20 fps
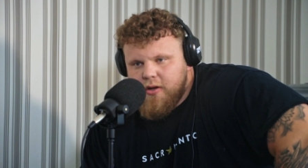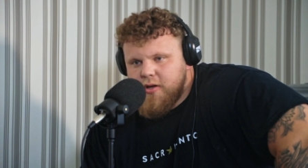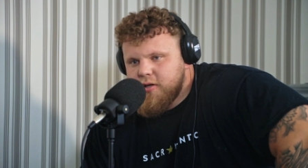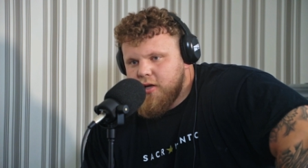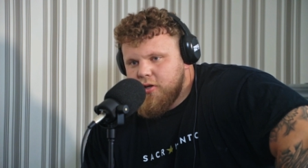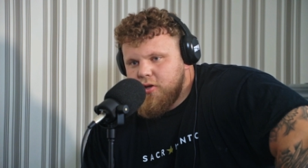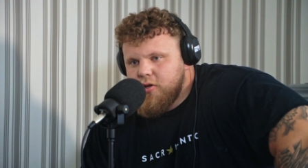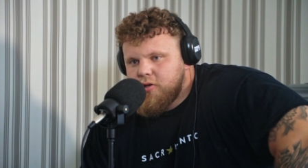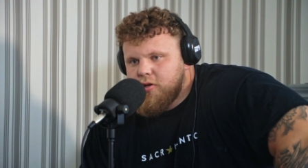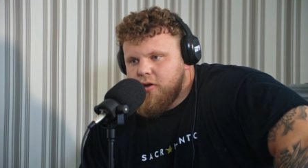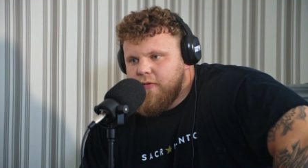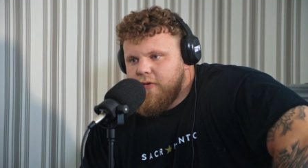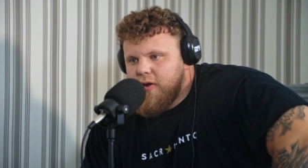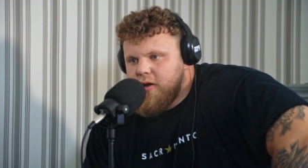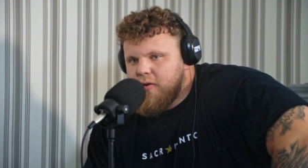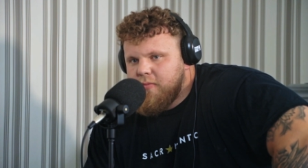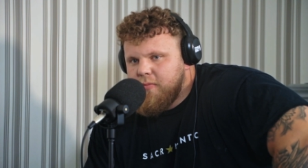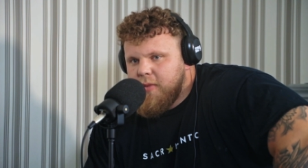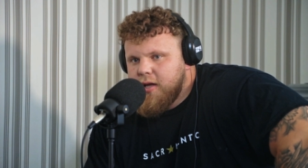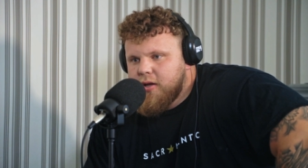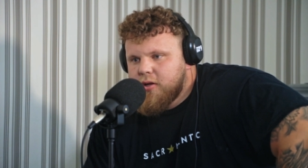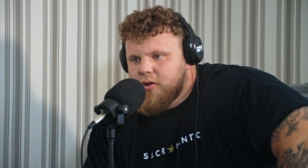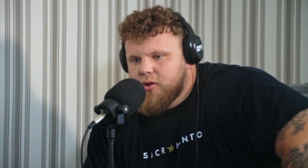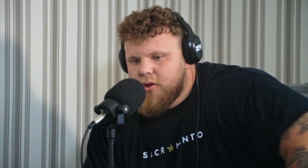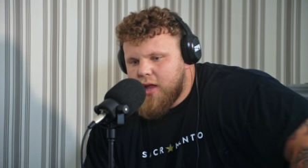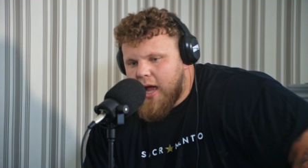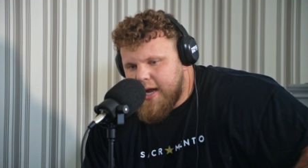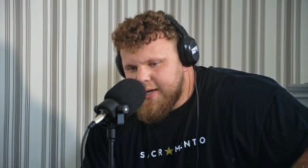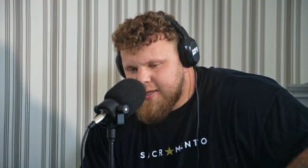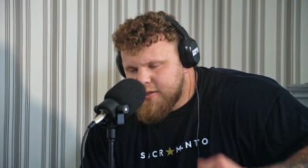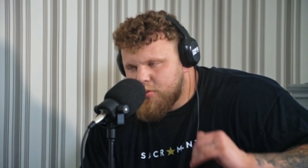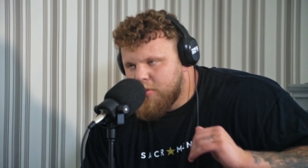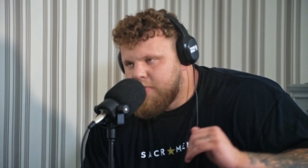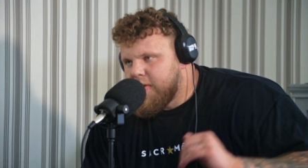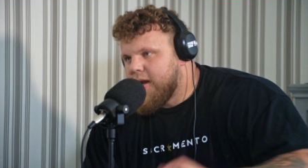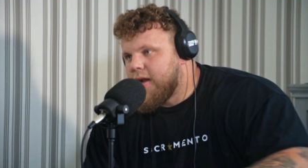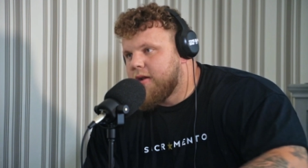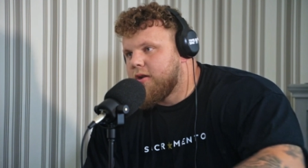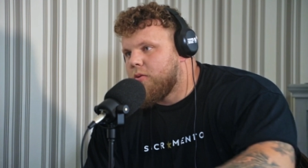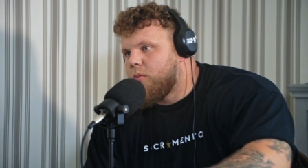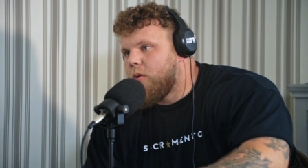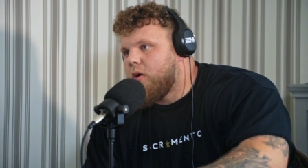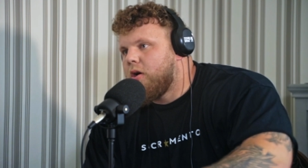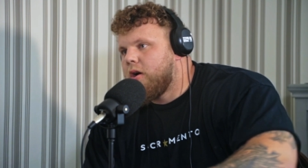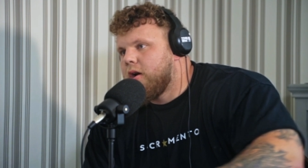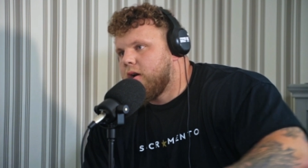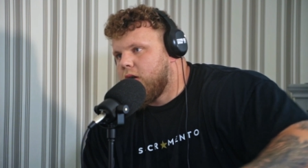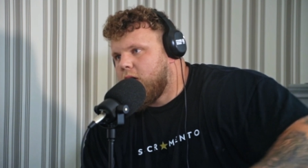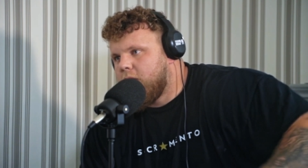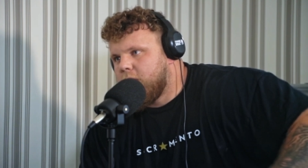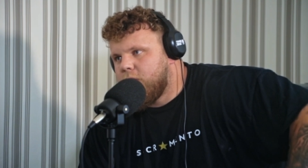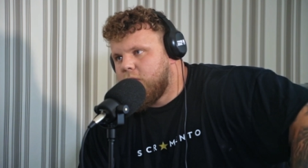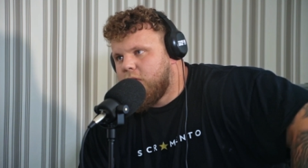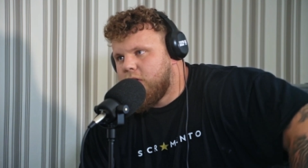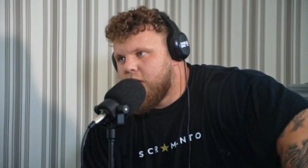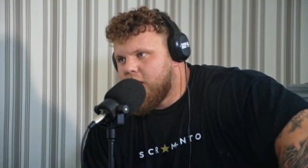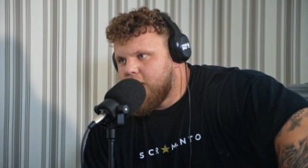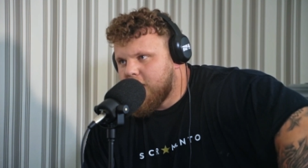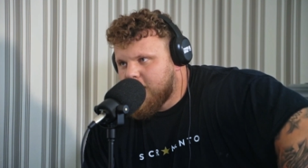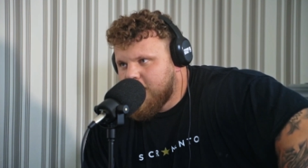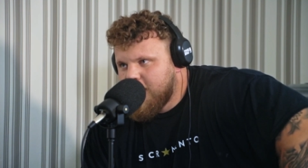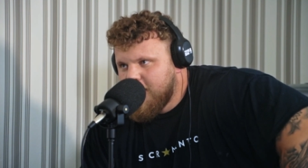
There's a YouTube video of me ice swimming underwater in Loch Morlick.